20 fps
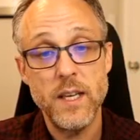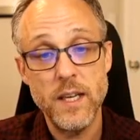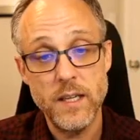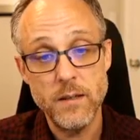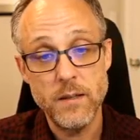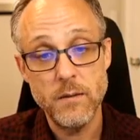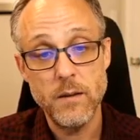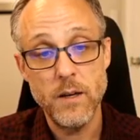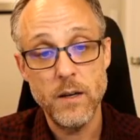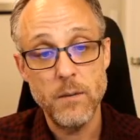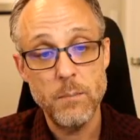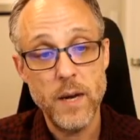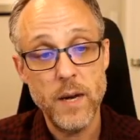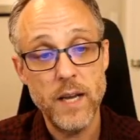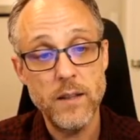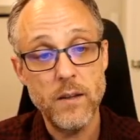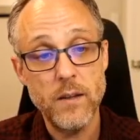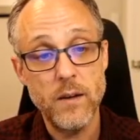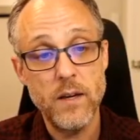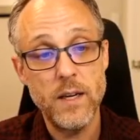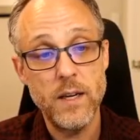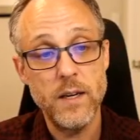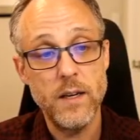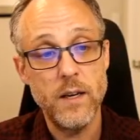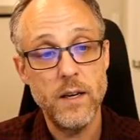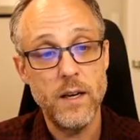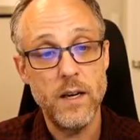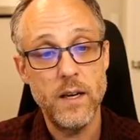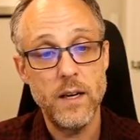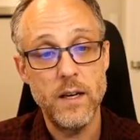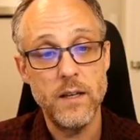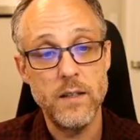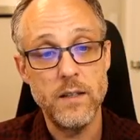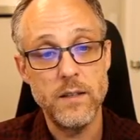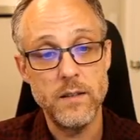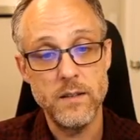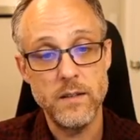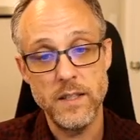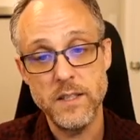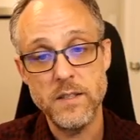in Python,
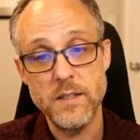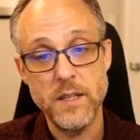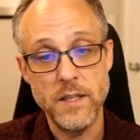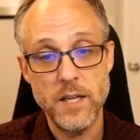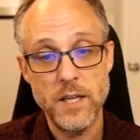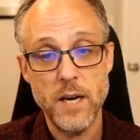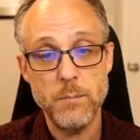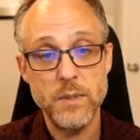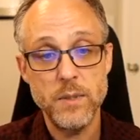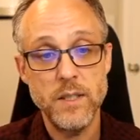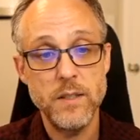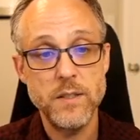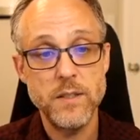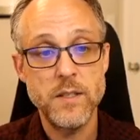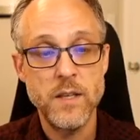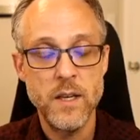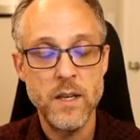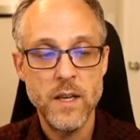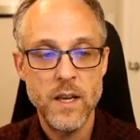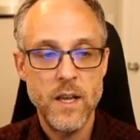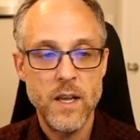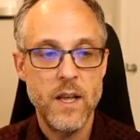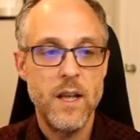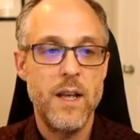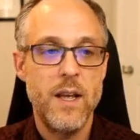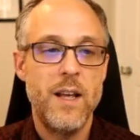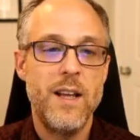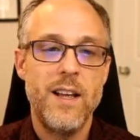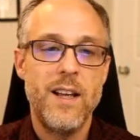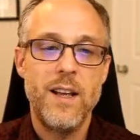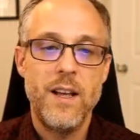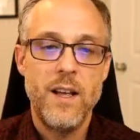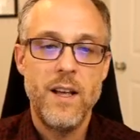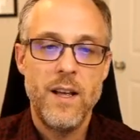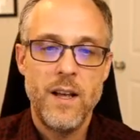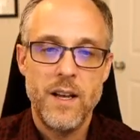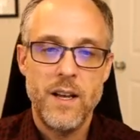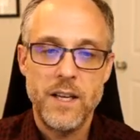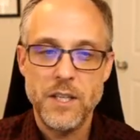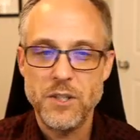lists and tuples.
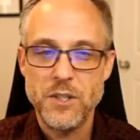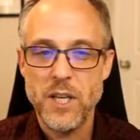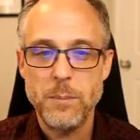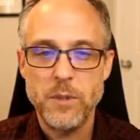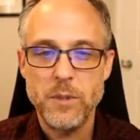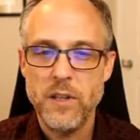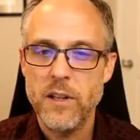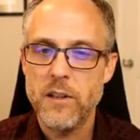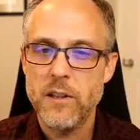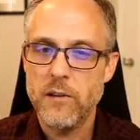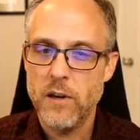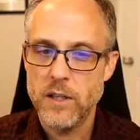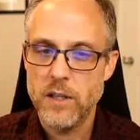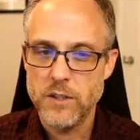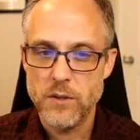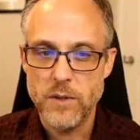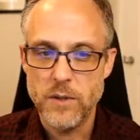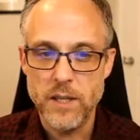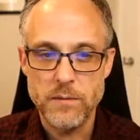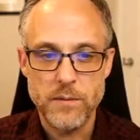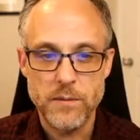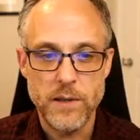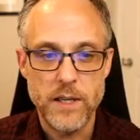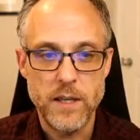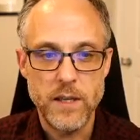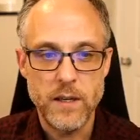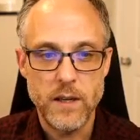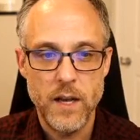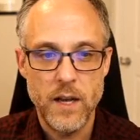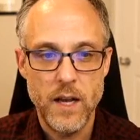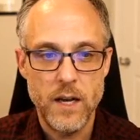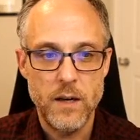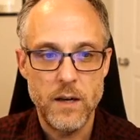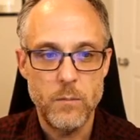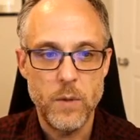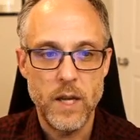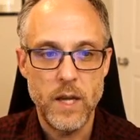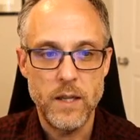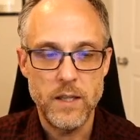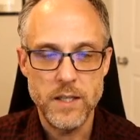Conceptually, they're not so different.
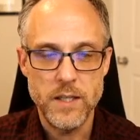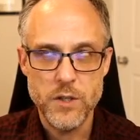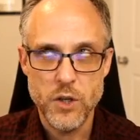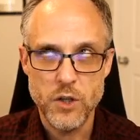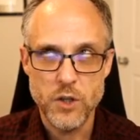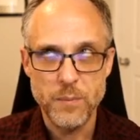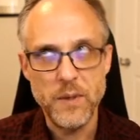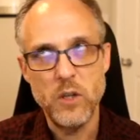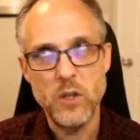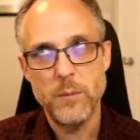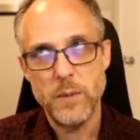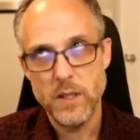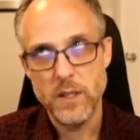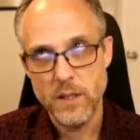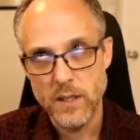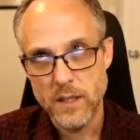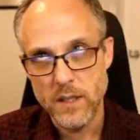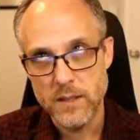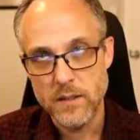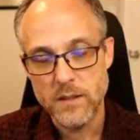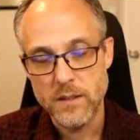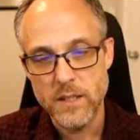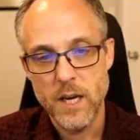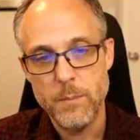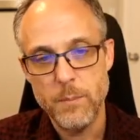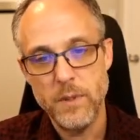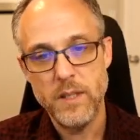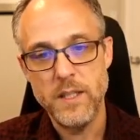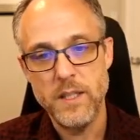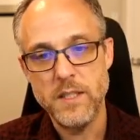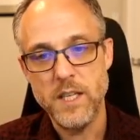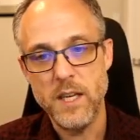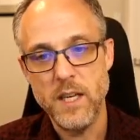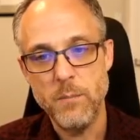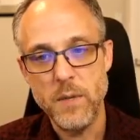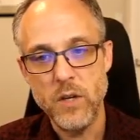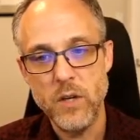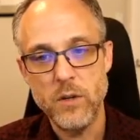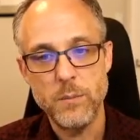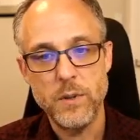A list is mutable, a tuple is
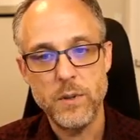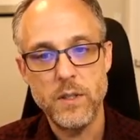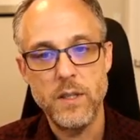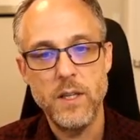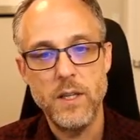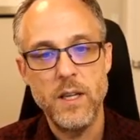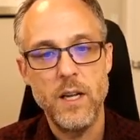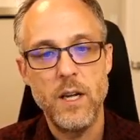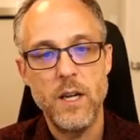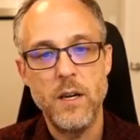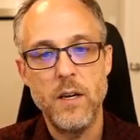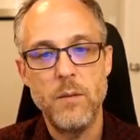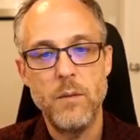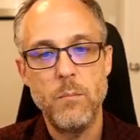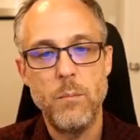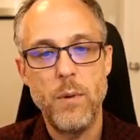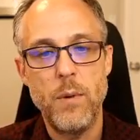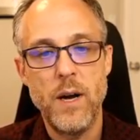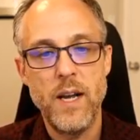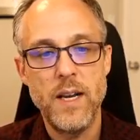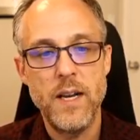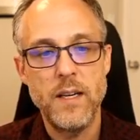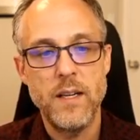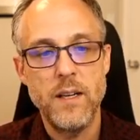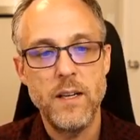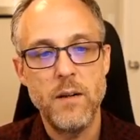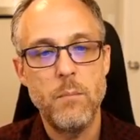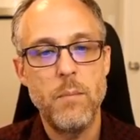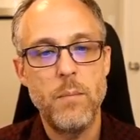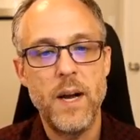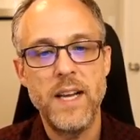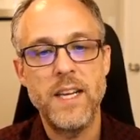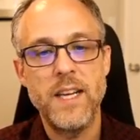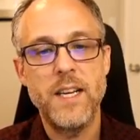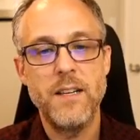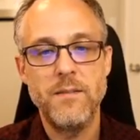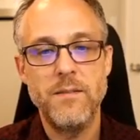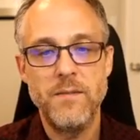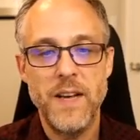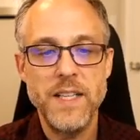immutable, but by
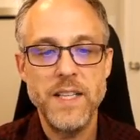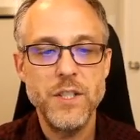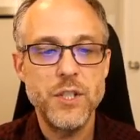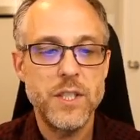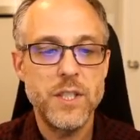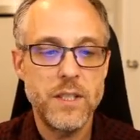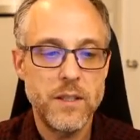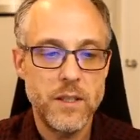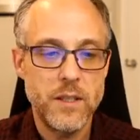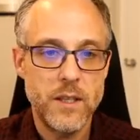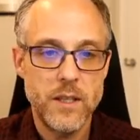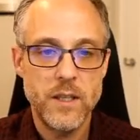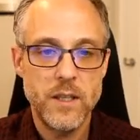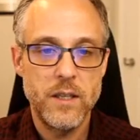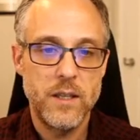convention,